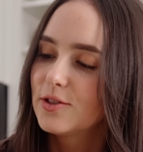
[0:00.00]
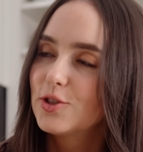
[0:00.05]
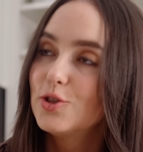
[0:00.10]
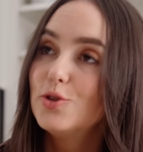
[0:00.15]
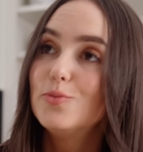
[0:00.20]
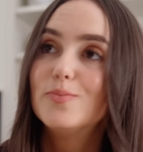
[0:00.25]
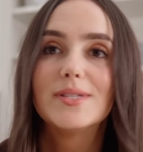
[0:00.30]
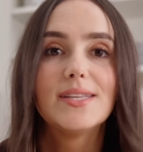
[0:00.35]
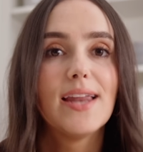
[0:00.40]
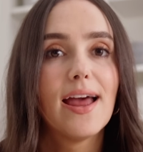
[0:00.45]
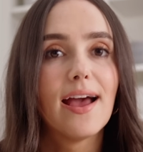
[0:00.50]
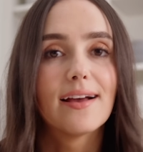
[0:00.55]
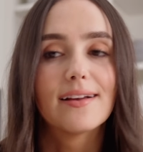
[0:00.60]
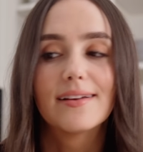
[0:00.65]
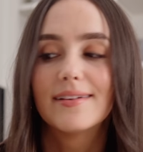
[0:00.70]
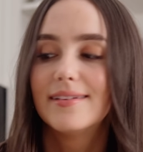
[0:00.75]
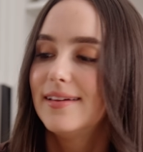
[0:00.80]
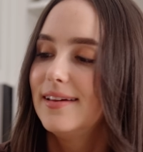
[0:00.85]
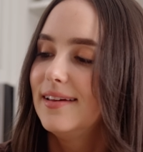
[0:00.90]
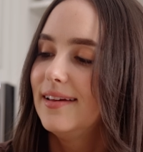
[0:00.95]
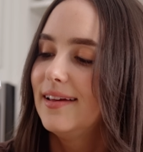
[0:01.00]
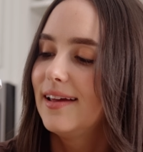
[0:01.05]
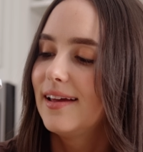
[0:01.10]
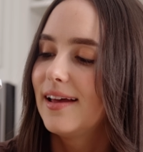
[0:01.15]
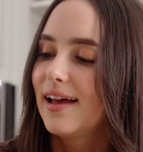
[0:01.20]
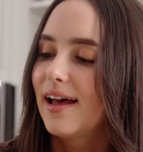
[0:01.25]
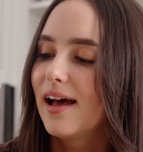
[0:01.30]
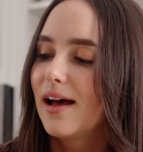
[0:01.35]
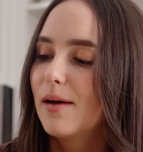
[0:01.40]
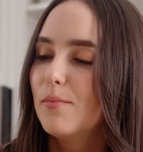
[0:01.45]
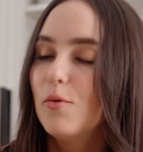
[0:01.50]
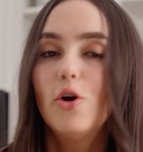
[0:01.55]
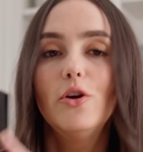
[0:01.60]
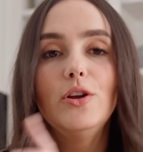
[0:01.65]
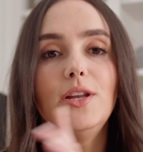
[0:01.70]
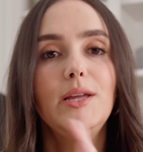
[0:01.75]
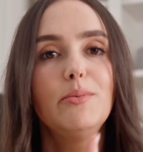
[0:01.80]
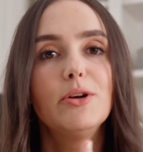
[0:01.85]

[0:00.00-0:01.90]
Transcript: soup snack. Only